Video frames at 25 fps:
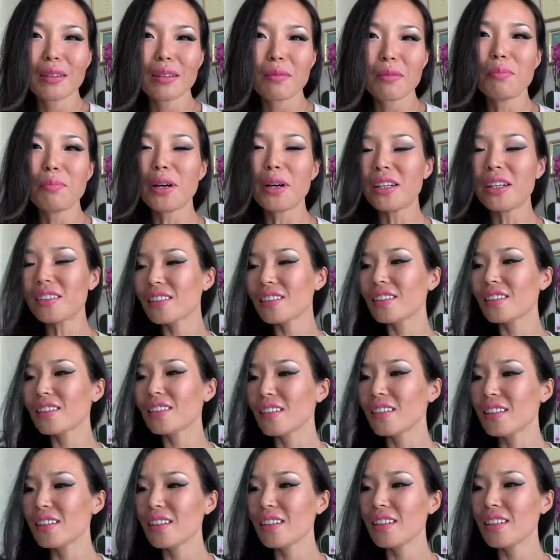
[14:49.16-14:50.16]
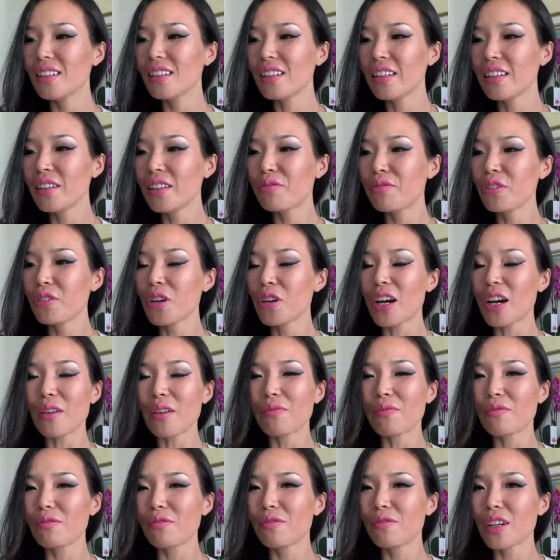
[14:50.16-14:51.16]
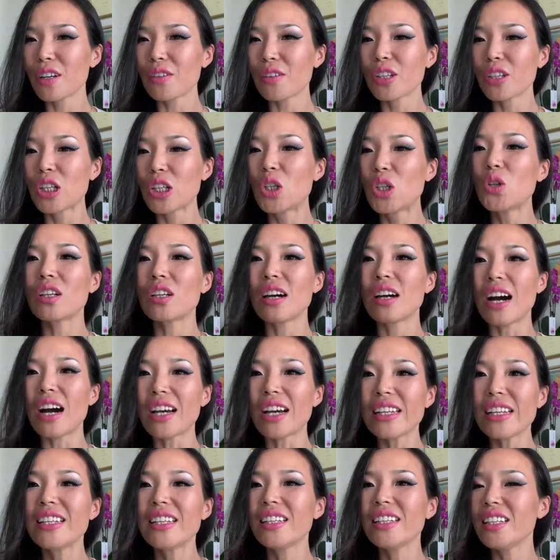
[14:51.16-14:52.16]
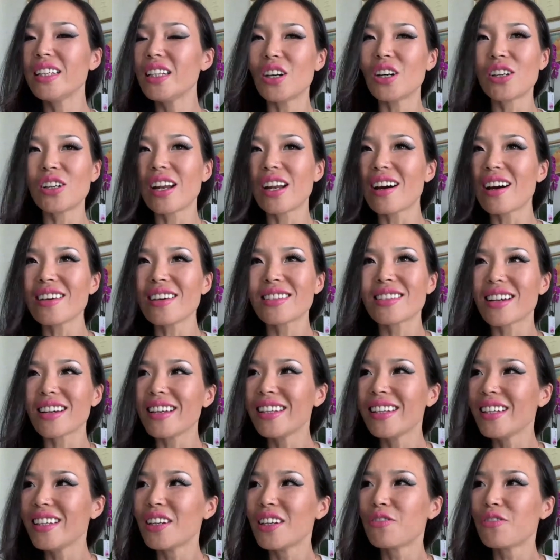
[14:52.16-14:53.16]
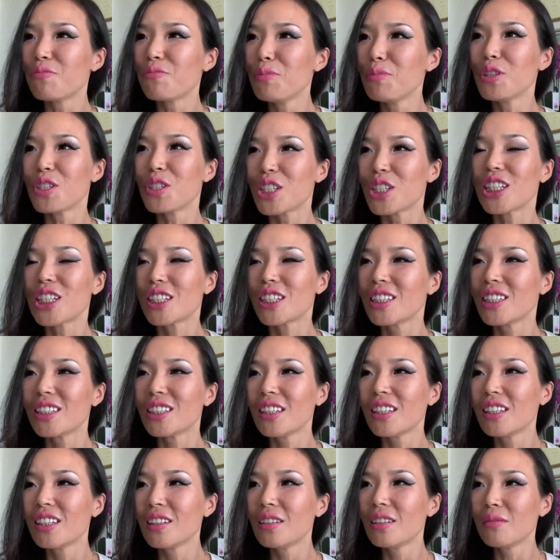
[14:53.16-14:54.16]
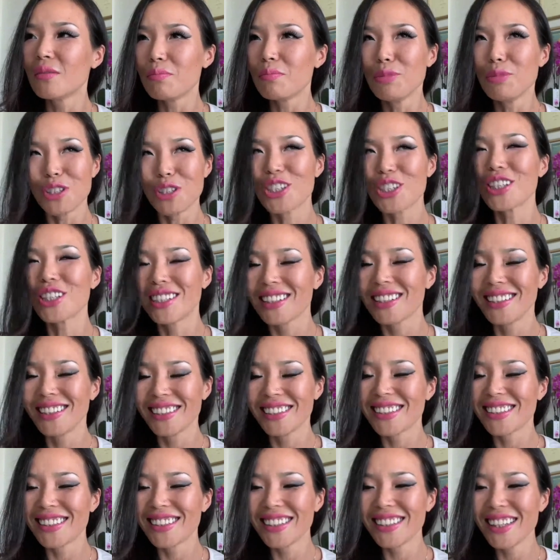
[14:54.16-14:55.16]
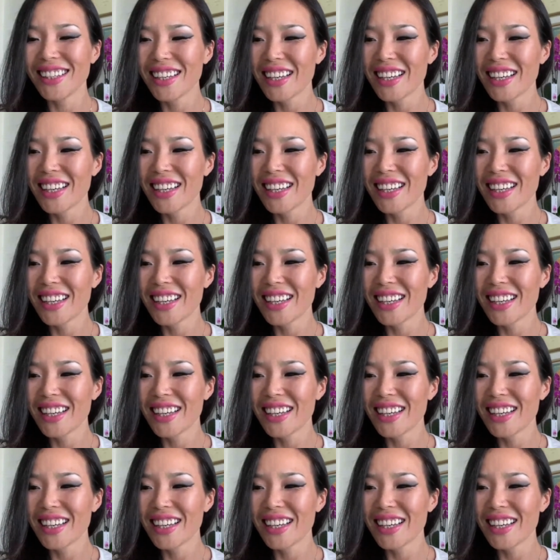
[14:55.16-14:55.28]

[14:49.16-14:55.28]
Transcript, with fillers: But if you have very good idea, a nice idea of musical musicality,